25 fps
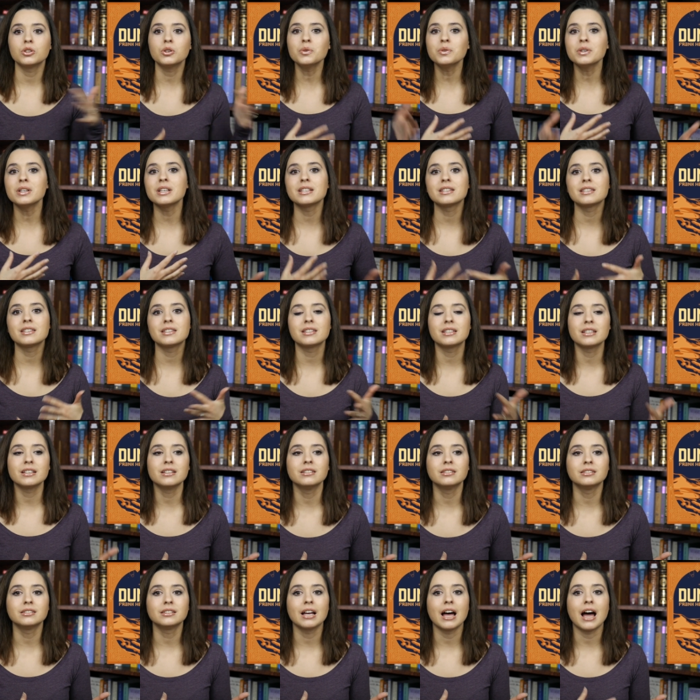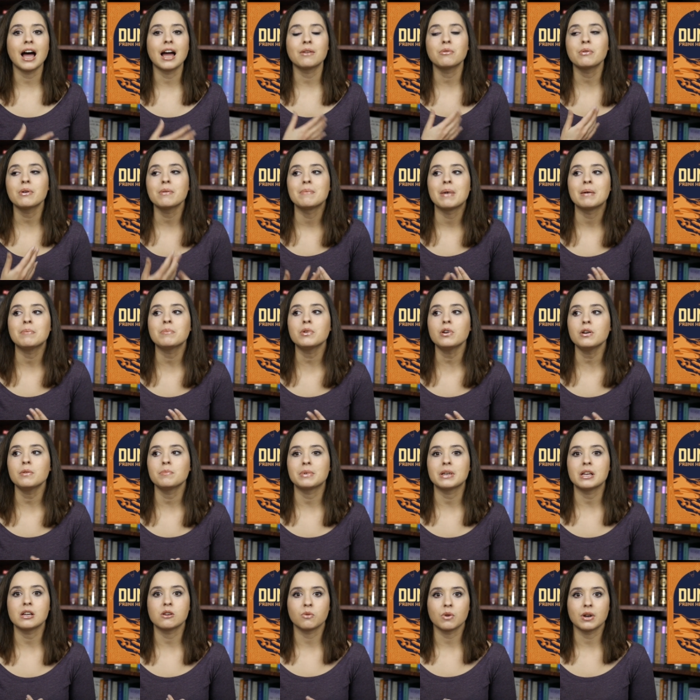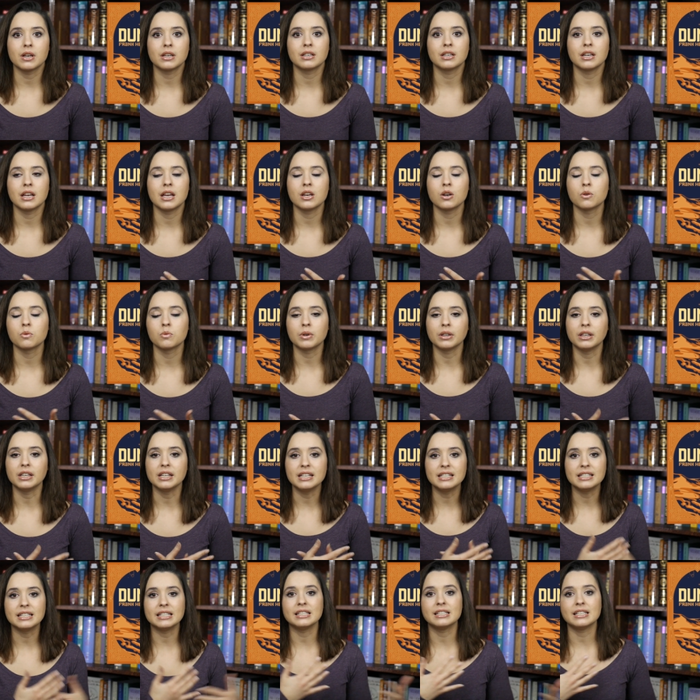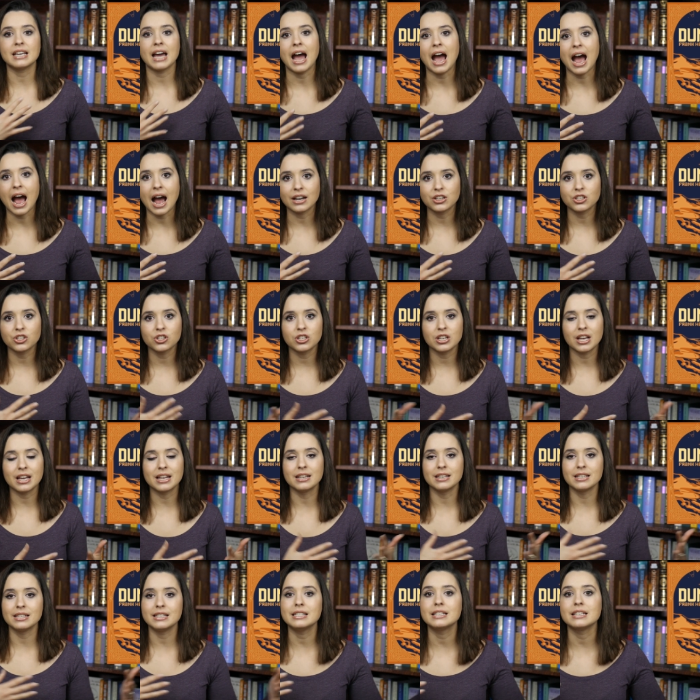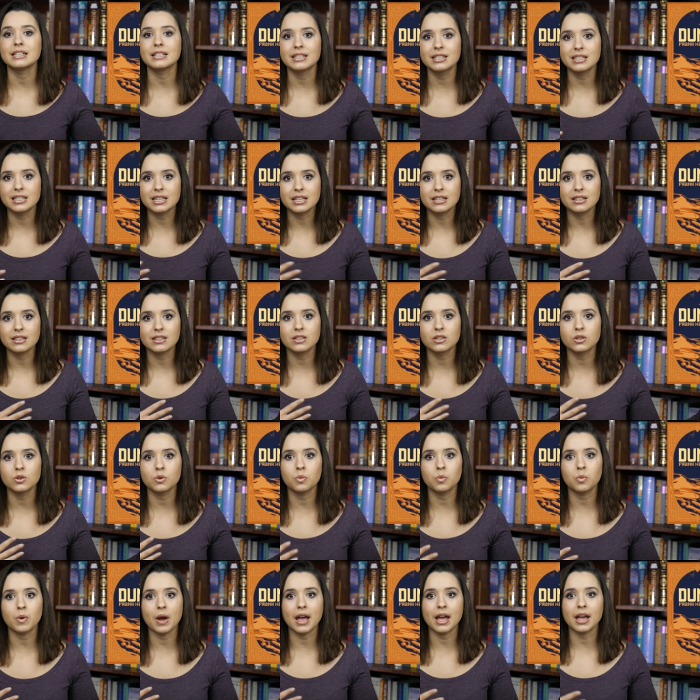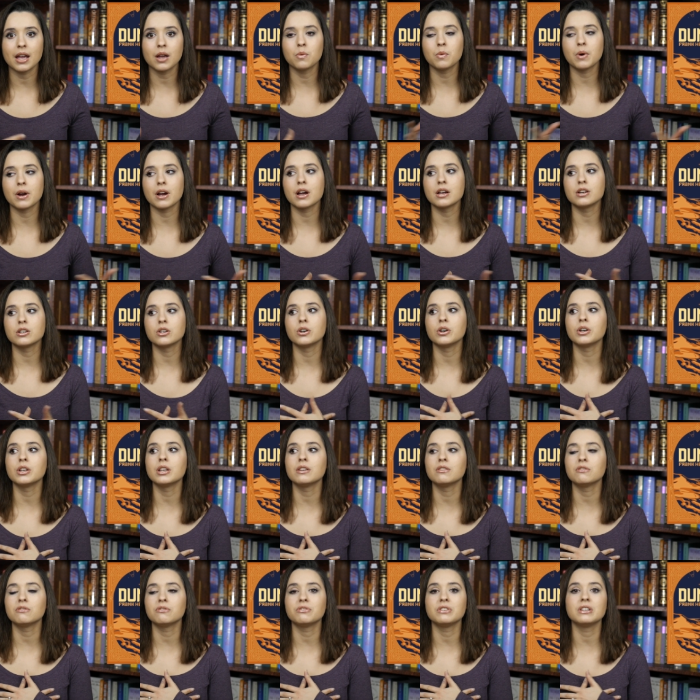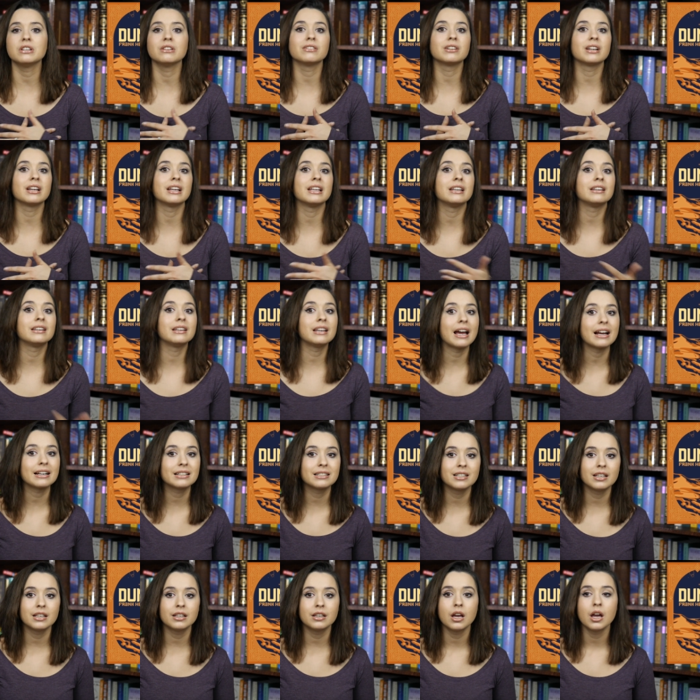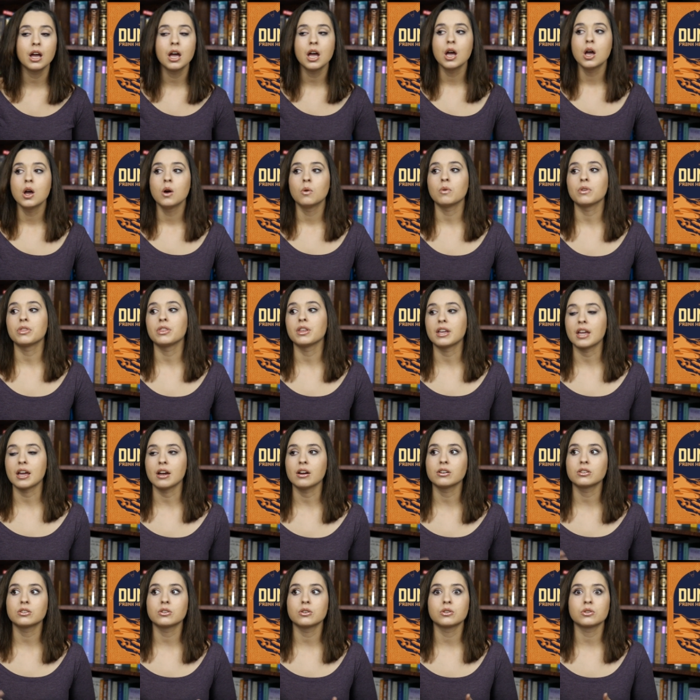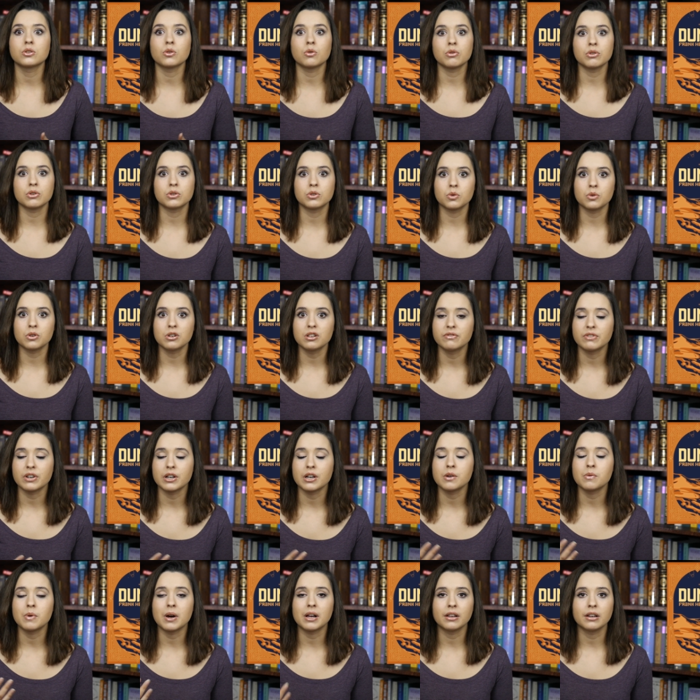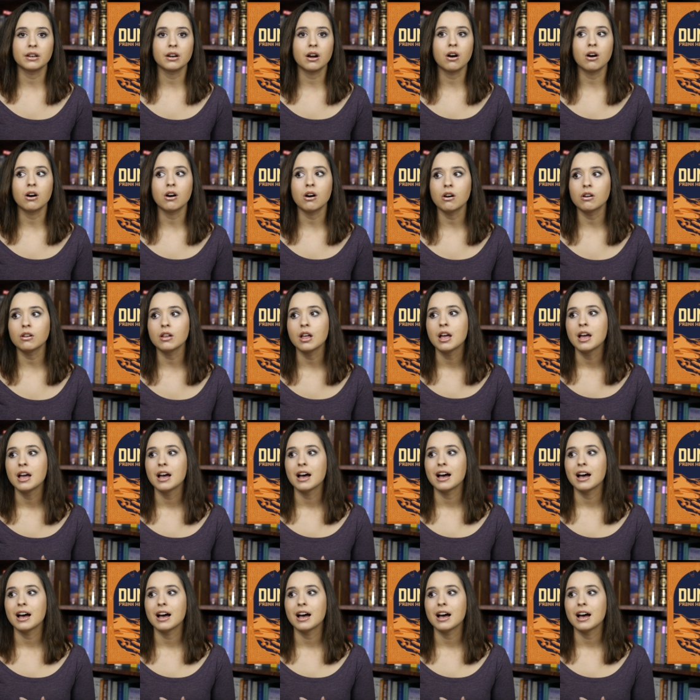Dune is still, I remember it being written in a really detached and distanced way where I couldn't feel connected with the characters or the story very well at all.